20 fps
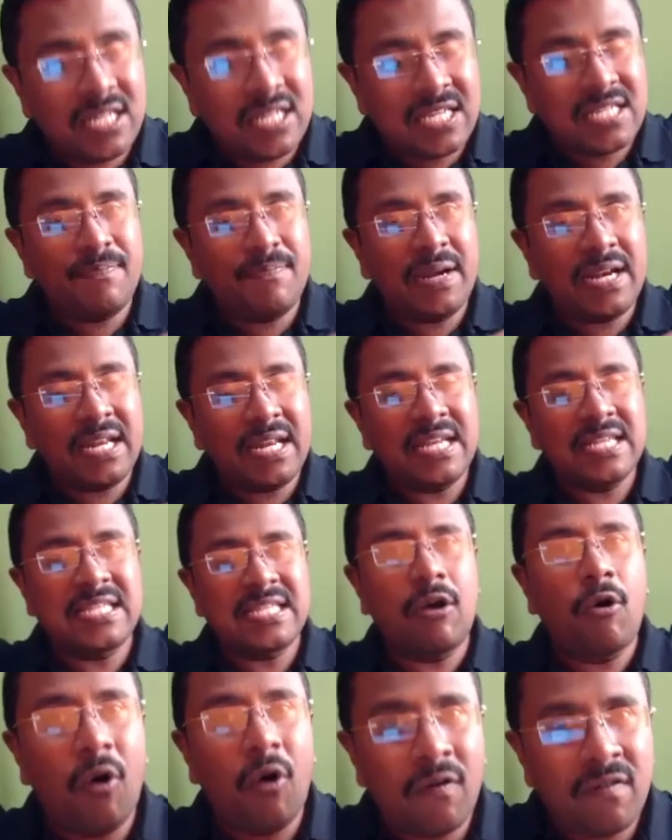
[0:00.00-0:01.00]
G banding is
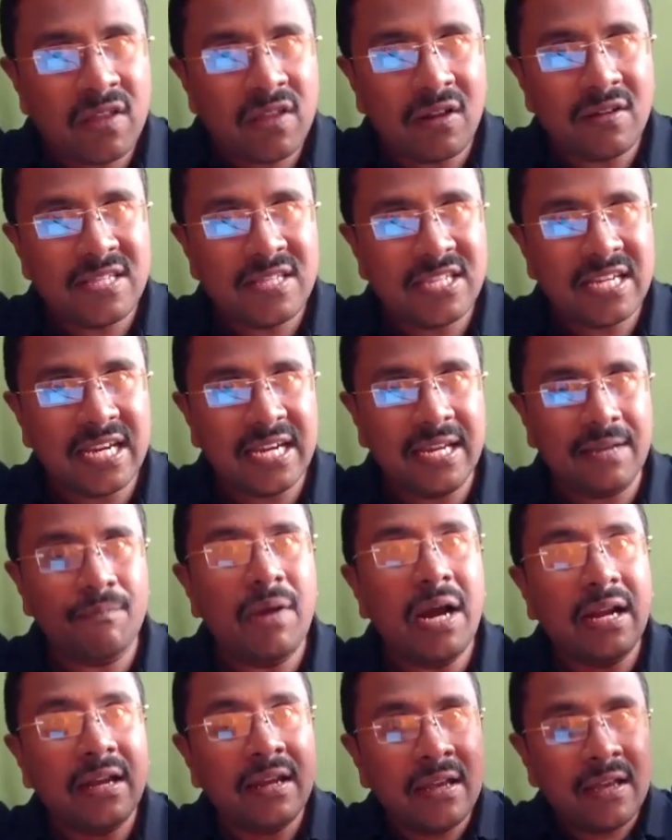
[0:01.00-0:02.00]
an overall staining,
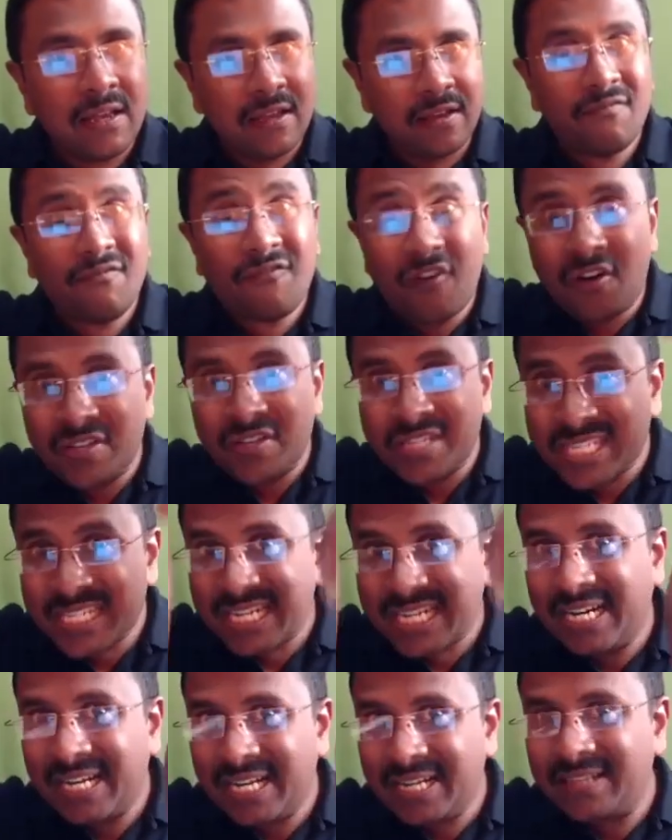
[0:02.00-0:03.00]
but for
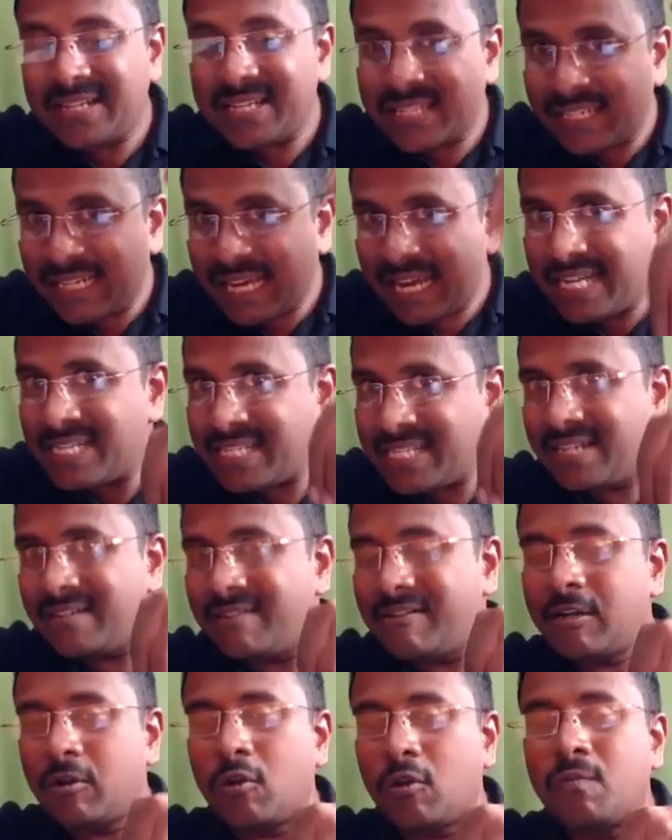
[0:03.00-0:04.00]
studying this
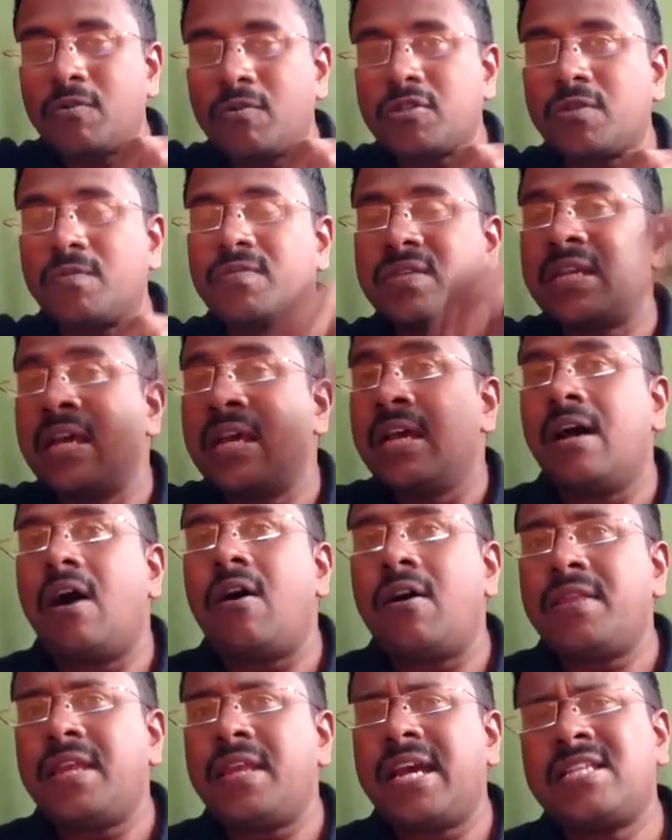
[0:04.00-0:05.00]
dicentric chromosomes,
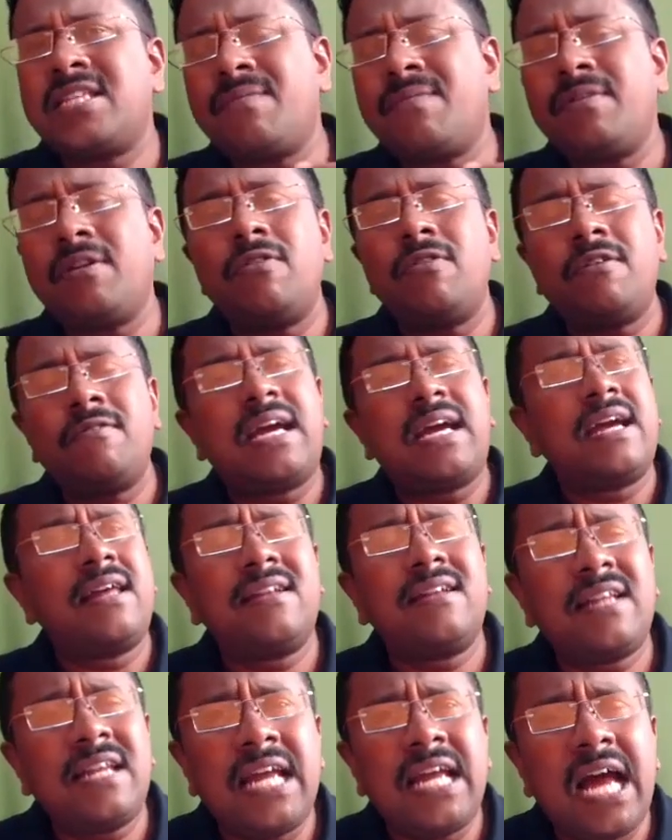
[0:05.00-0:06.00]
or the examiner would have
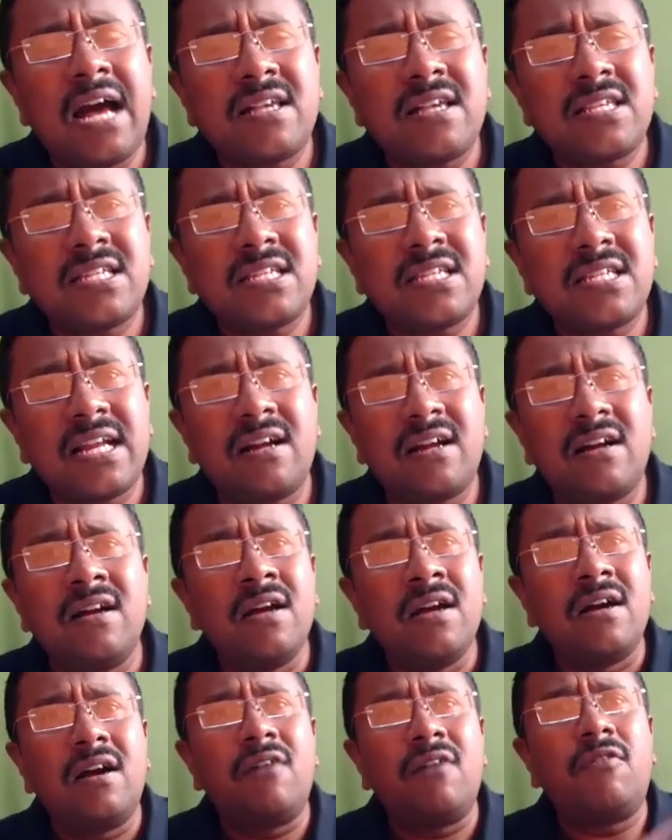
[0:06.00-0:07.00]
directly asked like
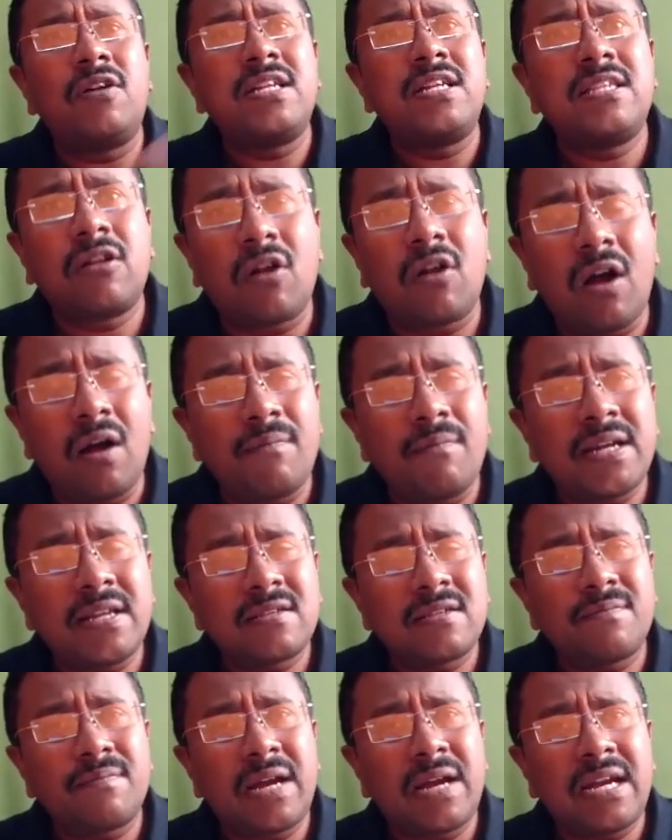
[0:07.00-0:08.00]
what is the
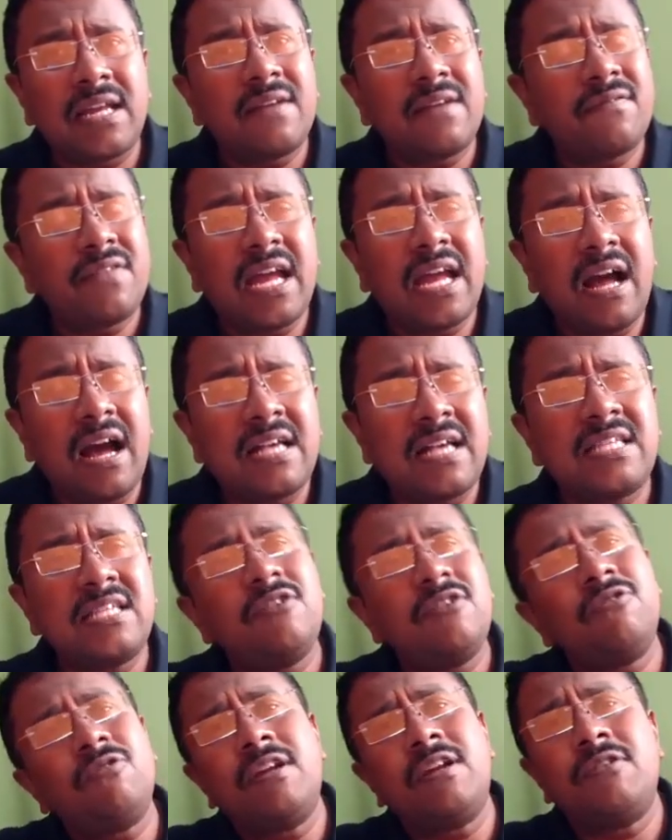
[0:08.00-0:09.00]
commonest banding. If they asked,
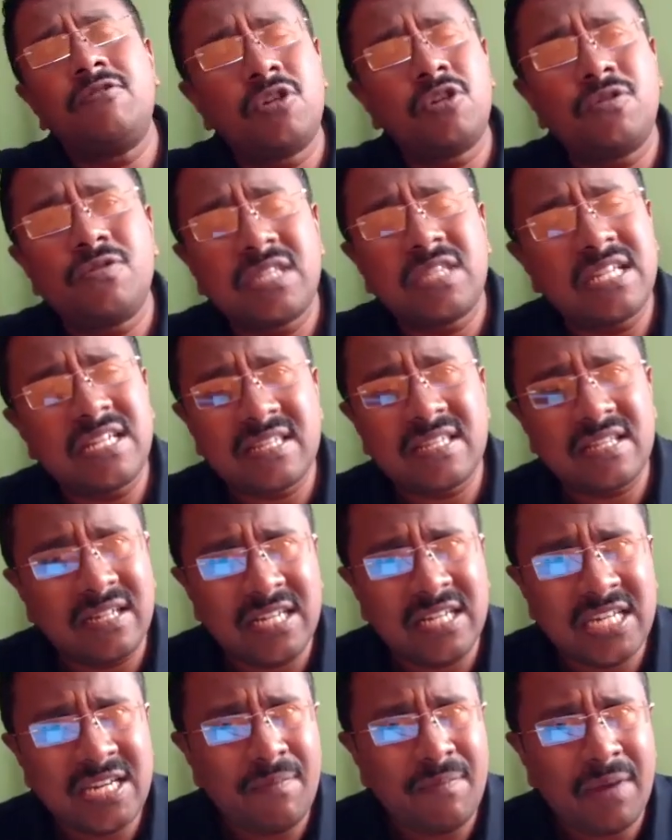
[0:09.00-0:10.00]
you could have choose this
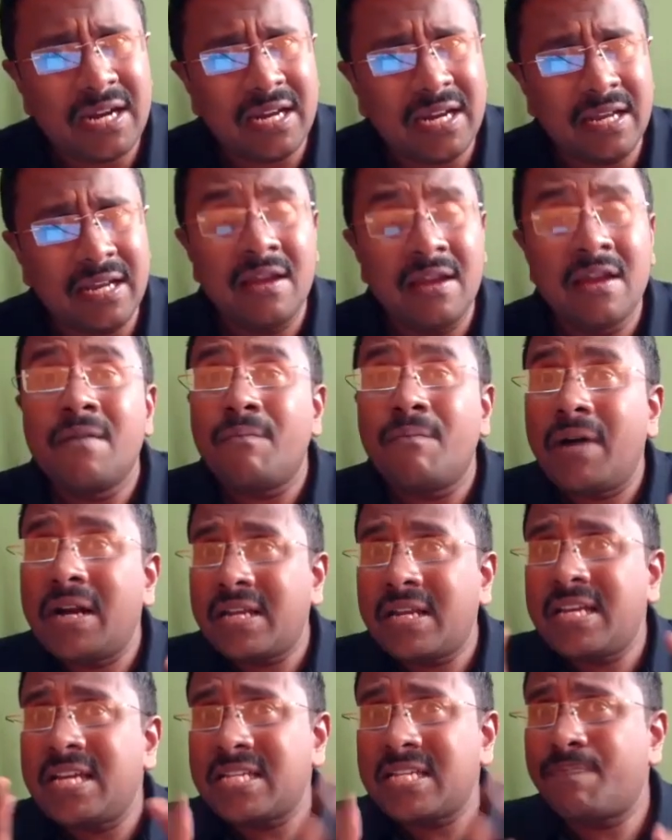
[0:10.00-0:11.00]
G banding,
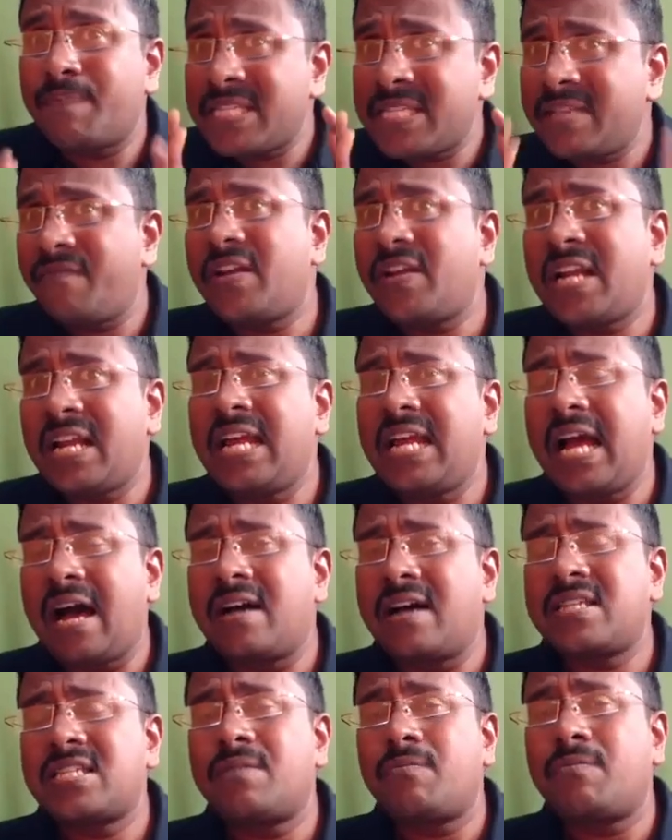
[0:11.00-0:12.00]
but he has specifically
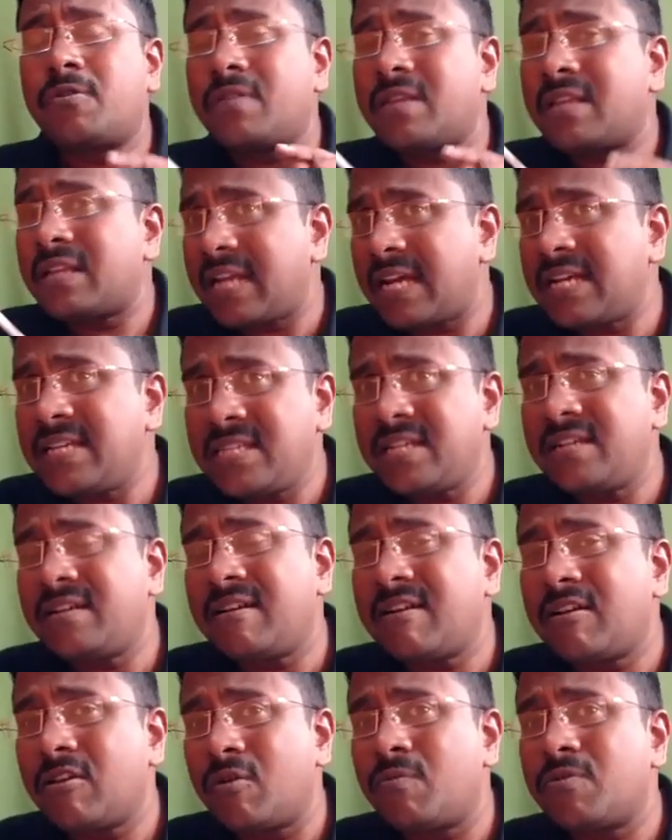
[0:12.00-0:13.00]
asked about the
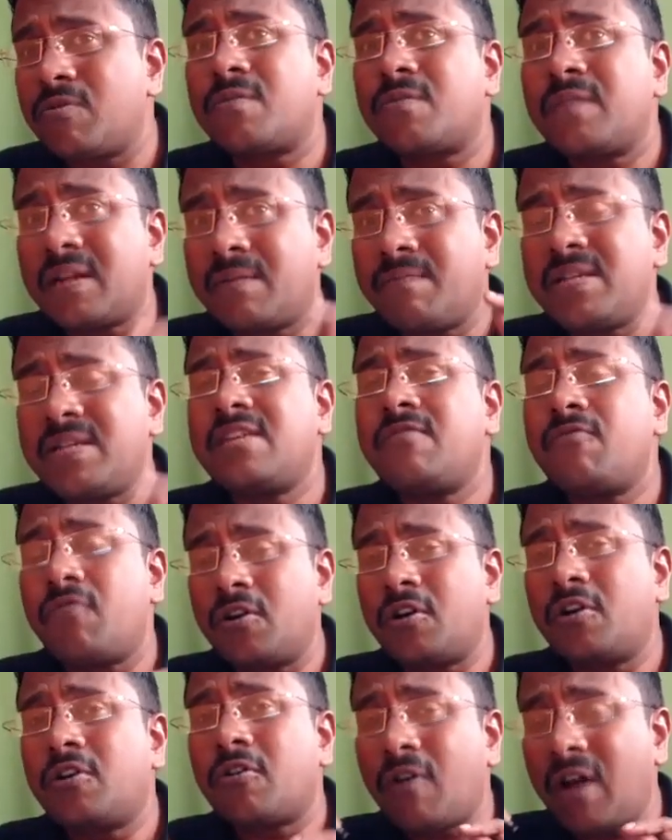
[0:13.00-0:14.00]
dicentric chromosome. That means he
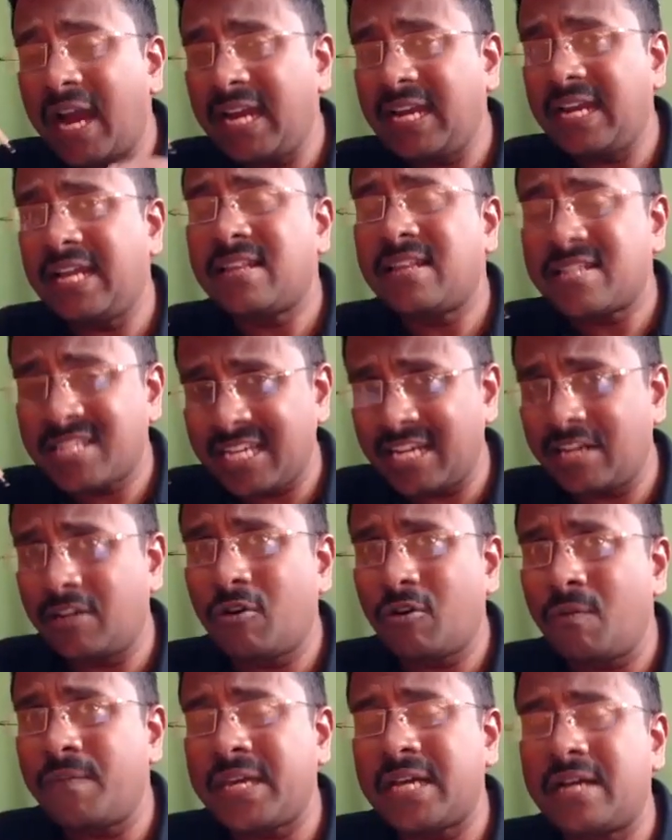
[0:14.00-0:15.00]
wanted to highlight the
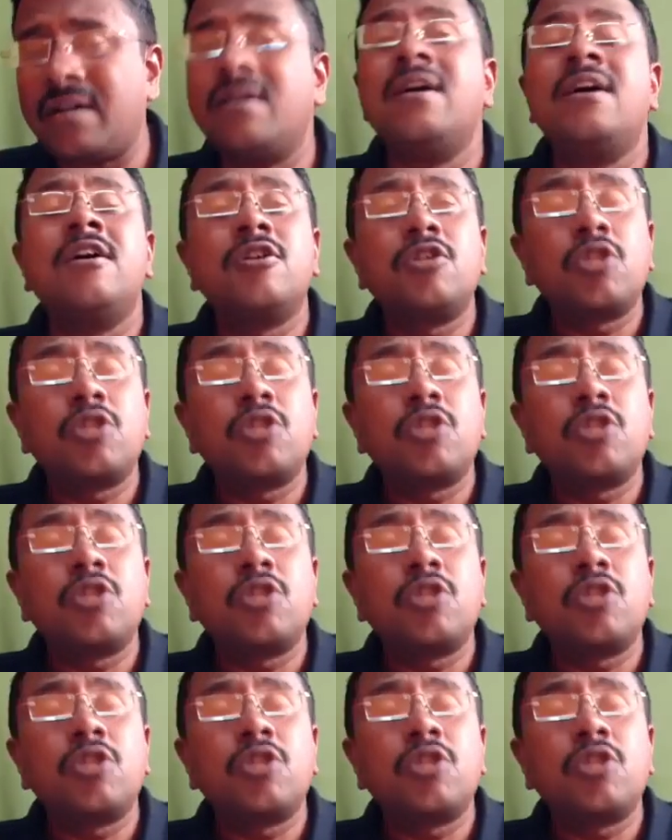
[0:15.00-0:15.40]
centromere.